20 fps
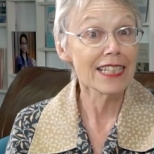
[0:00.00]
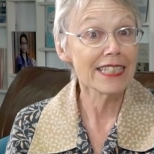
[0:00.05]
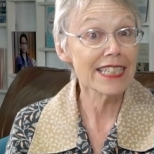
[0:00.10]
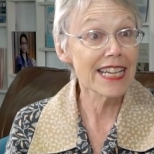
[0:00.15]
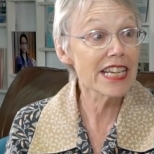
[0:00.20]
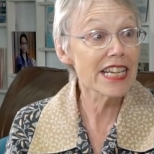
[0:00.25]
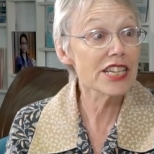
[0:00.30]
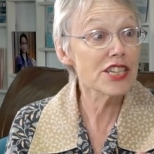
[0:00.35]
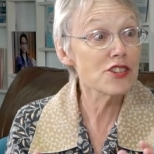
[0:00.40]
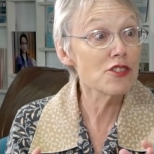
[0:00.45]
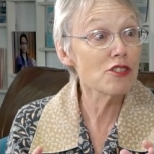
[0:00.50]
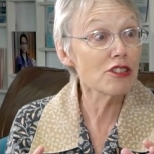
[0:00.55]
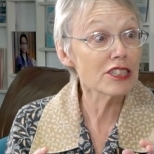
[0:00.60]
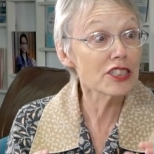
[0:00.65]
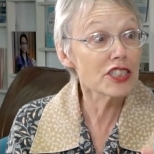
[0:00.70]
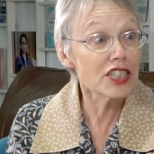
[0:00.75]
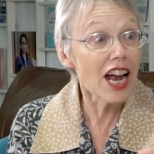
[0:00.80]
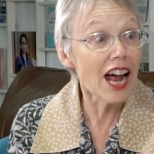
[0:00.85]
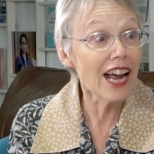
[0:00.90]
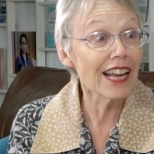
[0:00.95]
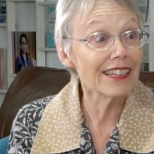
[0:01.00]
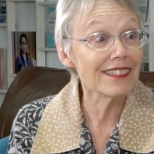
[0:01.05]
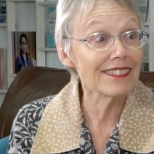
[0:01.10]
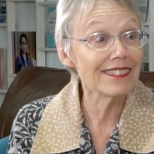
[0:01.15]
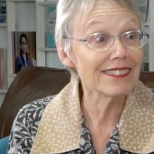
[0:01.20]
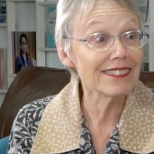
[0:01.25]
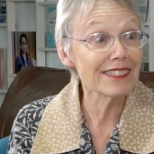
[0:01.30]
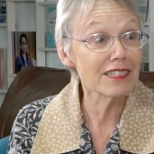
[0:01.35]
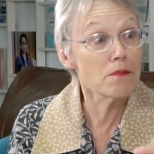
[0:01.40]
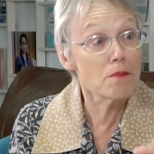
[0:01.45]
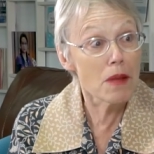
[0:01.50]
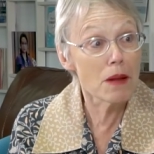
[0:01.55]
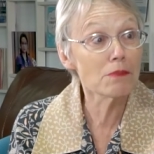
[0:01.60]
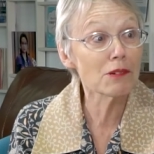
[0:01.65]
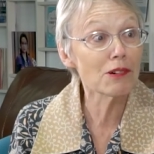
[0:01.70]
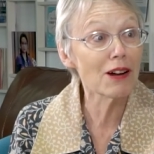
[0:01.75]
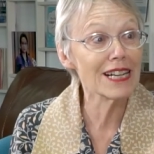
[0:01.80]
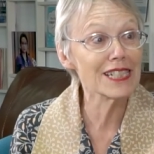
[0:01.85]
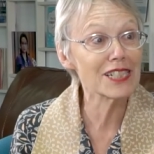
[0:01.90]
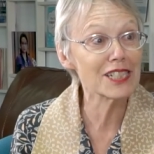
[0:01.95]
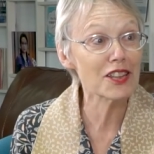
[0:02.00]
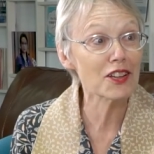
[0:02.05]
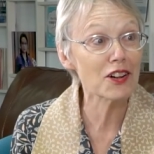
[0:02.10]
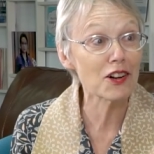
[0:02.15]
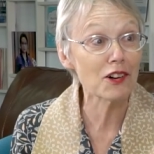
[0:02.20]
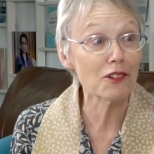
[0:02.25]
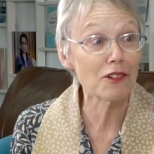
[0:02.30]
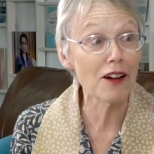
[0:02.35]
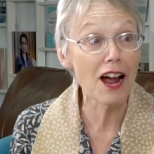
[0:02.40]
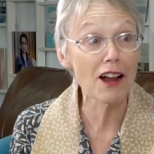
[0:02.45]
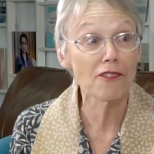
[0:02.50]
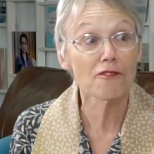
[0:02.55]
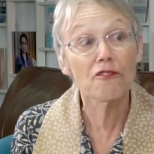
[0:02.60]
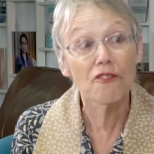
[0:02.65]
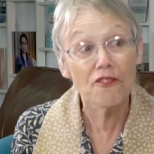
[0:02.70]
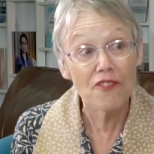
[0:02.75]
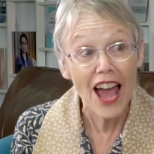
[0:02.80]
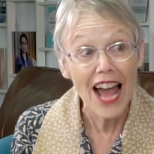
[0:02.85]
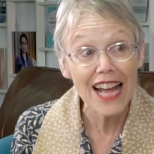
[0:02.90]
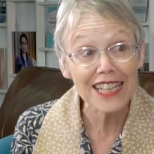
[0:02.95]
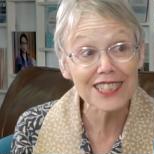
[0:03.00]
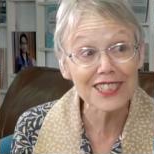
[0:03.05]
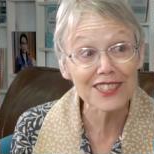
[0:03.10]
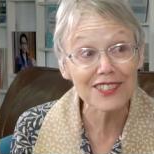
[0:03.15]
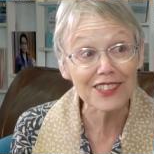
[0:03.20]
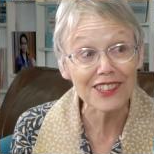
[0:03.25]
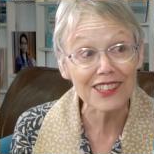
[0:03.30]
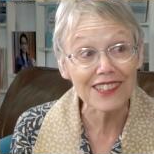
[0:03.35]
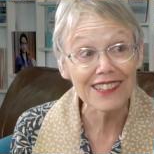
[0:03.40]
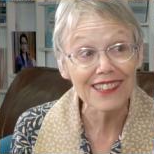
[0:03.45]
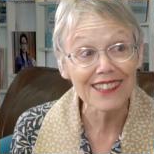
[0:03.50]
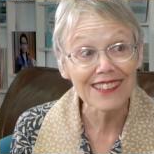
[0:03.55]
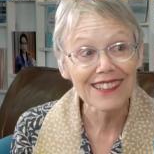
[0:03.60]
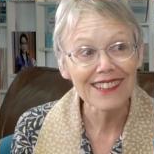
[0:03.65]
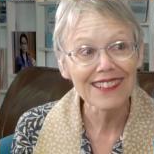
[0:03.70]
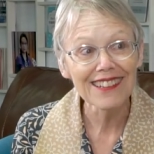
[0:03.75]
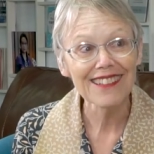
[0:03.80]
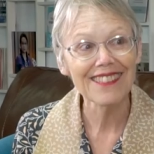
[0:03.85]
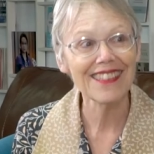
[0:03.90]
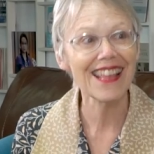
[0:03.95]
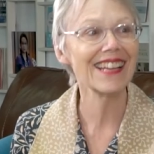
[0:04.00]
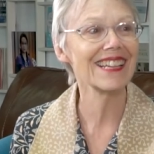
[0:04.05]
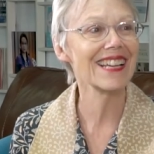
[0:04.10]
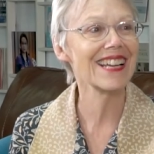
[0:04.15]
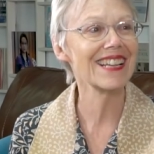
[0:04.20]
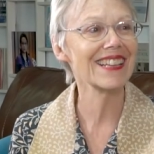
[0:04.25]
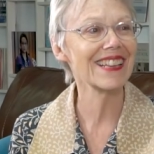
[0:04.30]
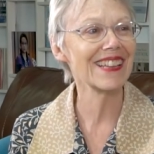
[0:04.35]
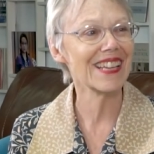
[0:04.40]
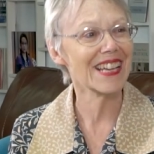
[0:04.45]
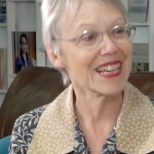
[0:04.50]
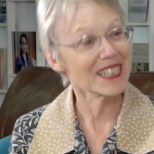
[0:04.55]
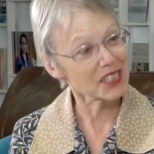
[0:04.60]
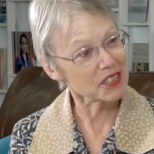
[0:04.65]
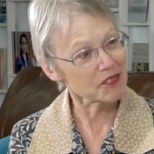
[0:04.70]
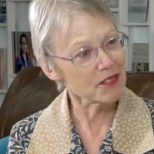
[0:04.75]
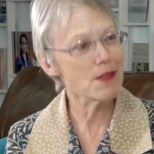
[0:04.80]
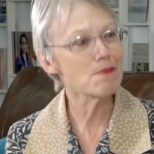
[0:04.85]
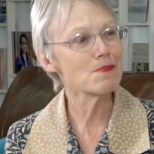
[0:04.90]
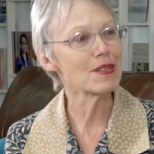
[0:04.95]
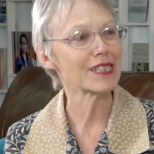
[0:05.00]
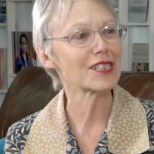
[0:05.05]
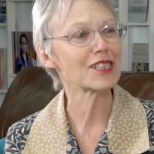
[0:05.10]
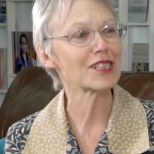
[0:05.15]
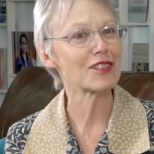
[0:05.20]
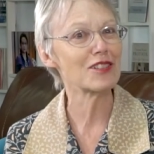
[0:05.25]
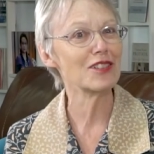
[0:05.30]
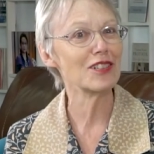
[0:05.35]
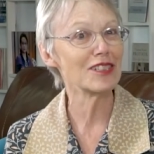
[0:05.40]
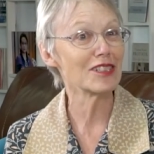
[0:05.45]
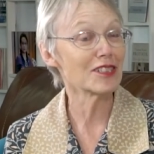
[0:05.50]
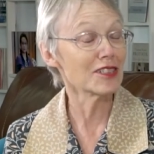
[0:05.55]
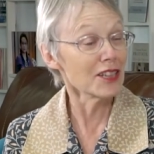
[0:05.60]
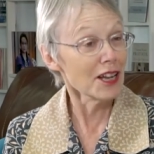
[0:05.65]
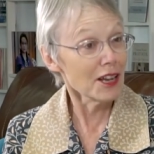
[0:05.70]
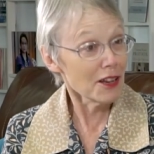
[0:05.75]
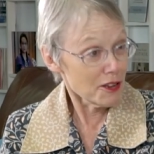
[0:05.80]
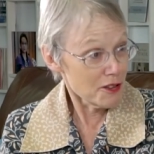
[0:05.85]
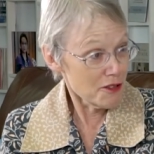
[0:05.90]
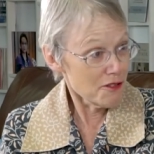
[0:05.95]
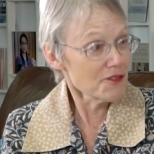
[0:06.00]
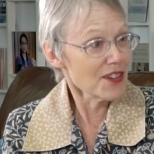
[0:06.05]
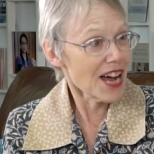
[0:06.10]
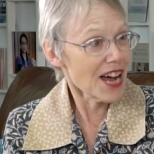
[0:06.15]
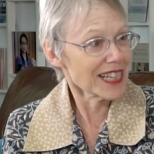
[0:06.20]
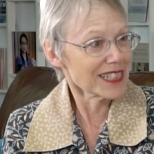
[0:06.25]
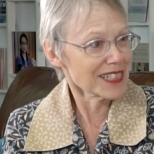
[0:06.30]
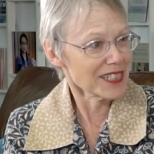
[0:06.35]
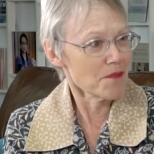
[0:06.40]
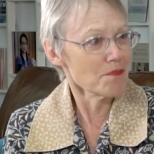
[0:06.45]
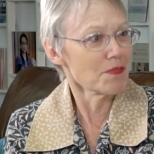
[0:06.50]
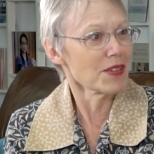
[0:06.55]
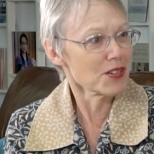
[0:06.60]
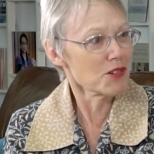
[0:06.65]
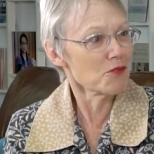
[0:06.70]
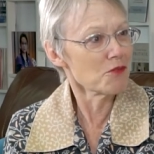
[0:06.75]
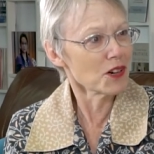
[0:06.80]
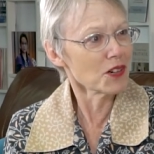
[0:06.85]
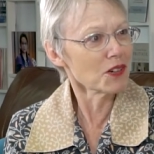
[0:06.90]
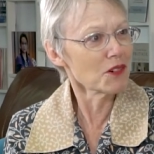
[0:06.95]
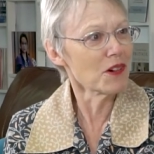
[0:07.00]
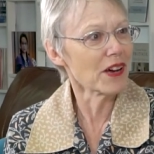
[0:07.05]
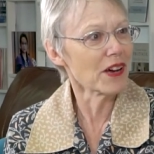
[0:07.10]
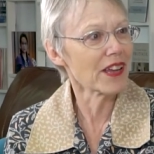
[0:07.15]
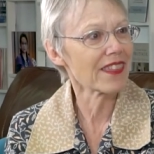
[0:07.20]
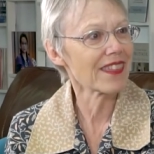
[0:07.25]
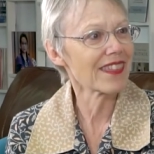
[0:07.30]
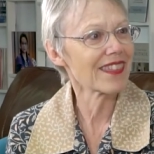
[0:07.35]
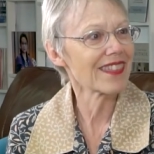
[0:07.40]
teach your child to memorize the Quran faster than in the extremist schools, you've got something to work with.